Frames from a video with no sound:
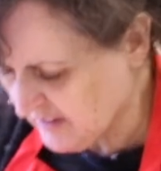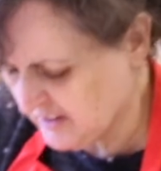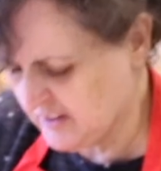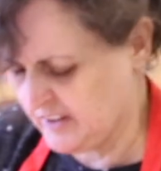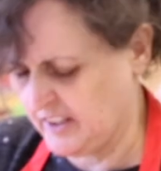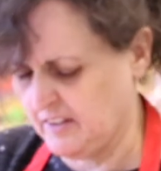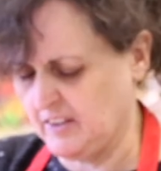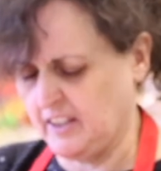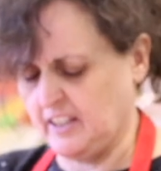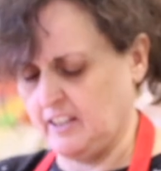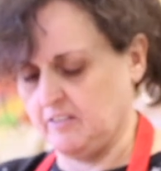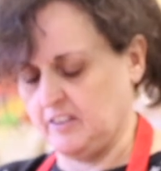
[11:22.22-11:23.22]
Okay,
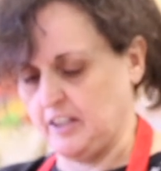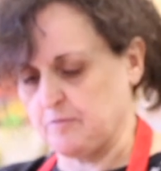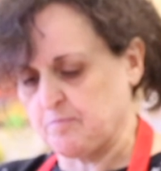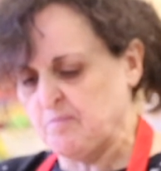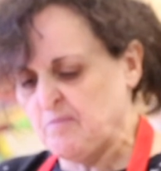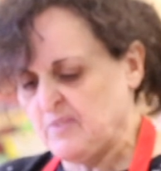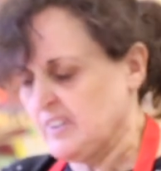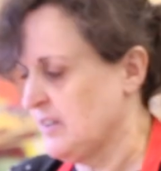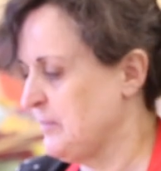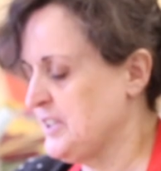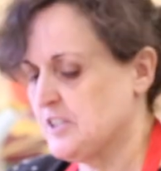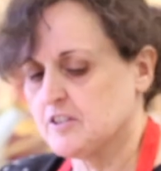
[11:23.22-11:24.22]
let
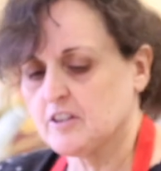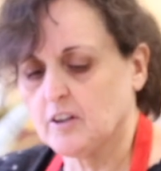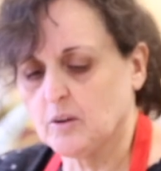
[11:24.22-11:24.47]
me just